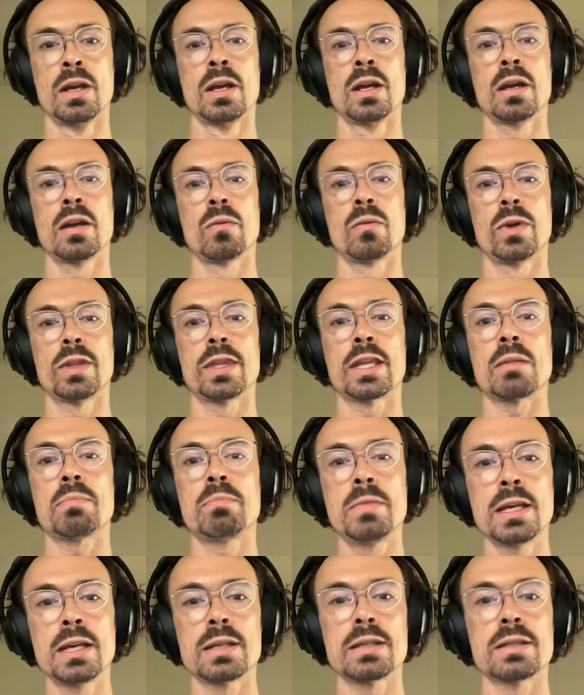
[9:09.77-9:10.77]
And what that
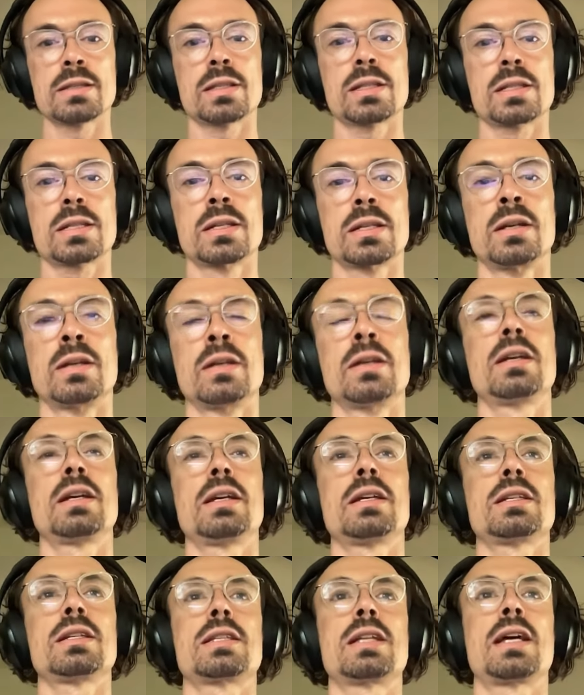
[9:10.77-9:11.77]
means
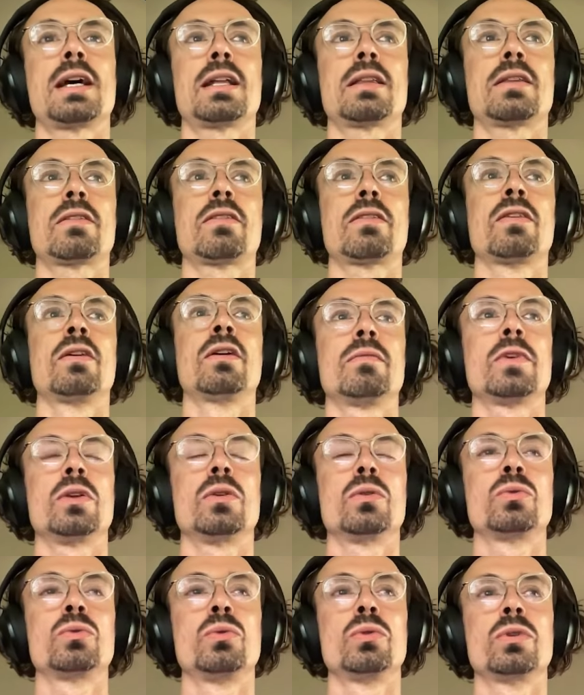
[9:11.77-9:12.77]
is that,
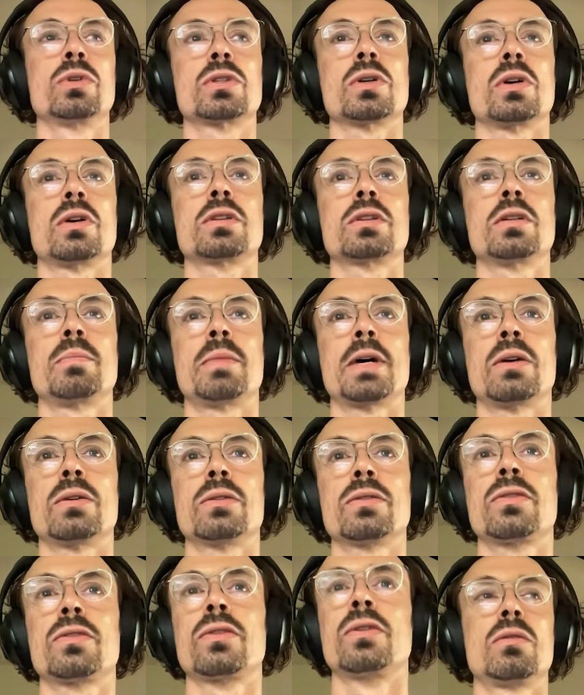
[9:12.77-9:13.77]
Google talked
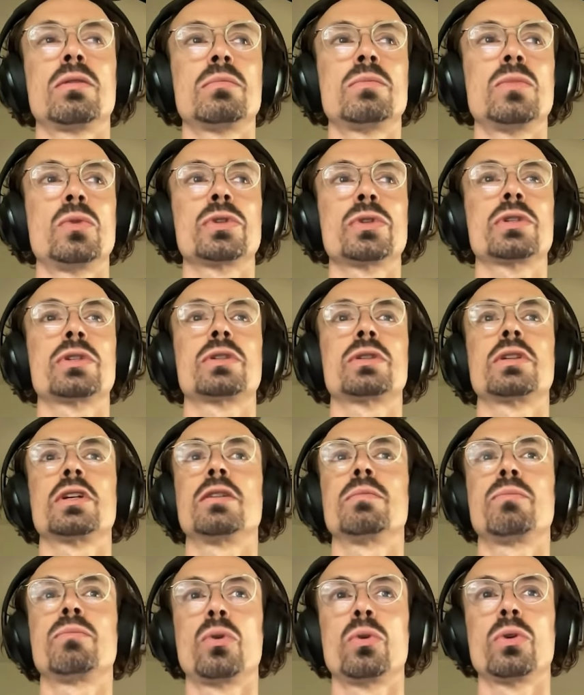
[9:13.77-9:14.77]
about the most
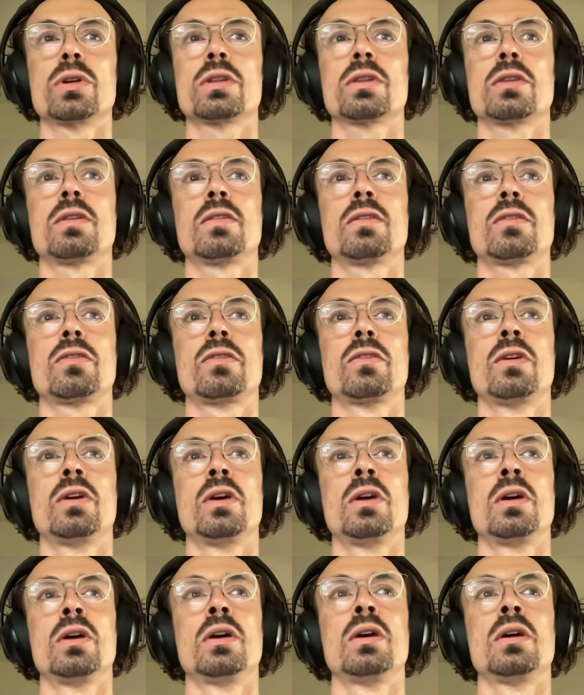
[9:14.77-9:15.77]
important
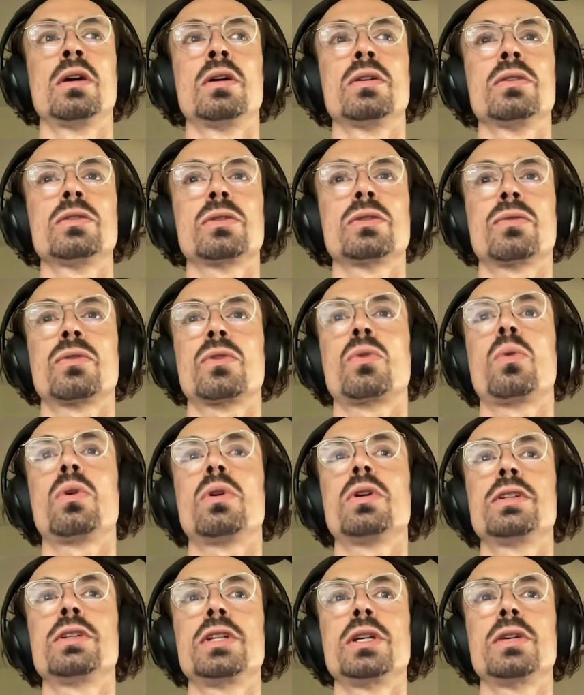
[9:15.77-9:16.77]
sort of
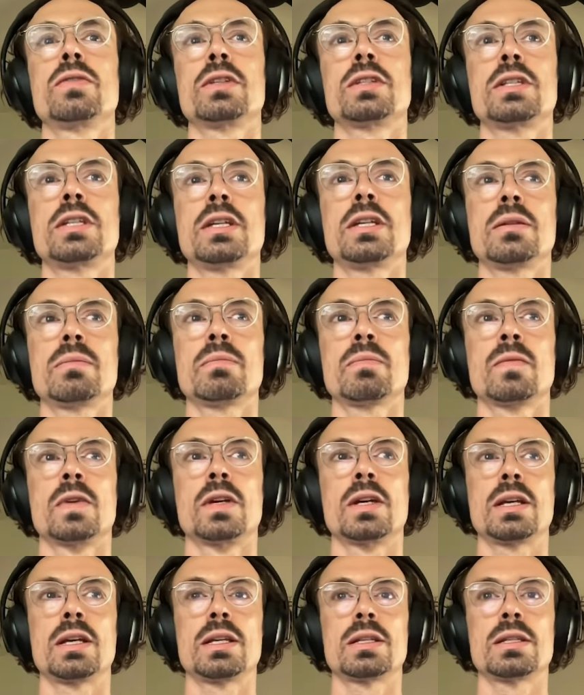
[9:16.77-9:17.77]
quality of the team
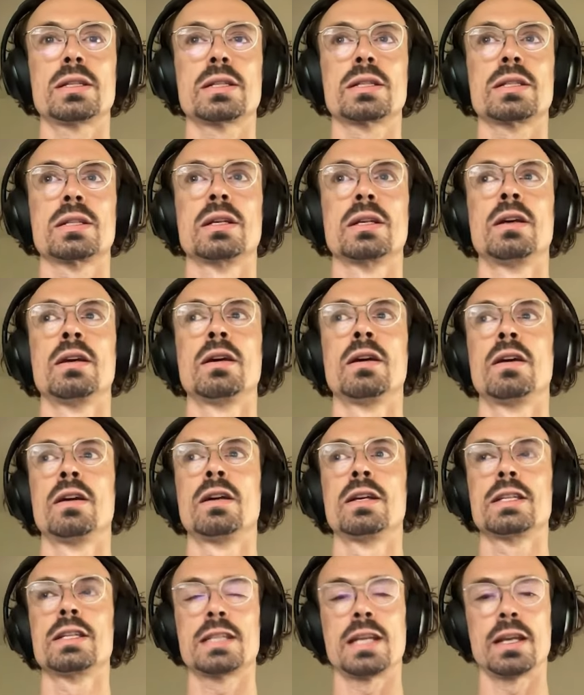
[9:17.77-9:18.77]
is
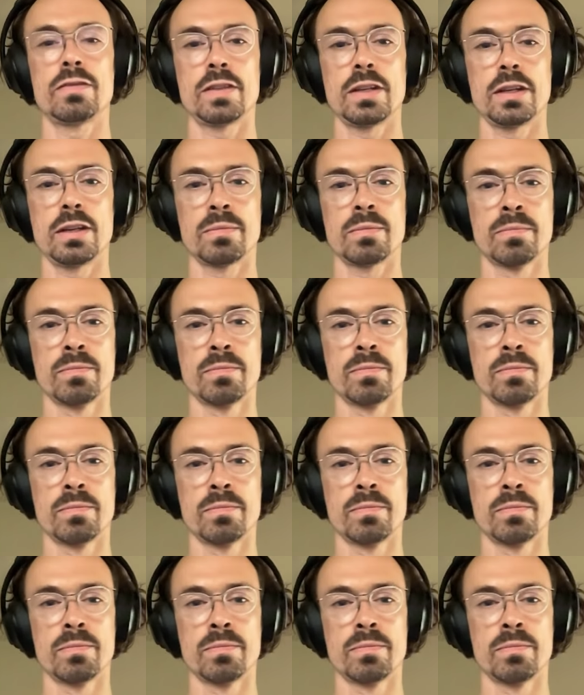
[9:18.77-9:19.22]
safety.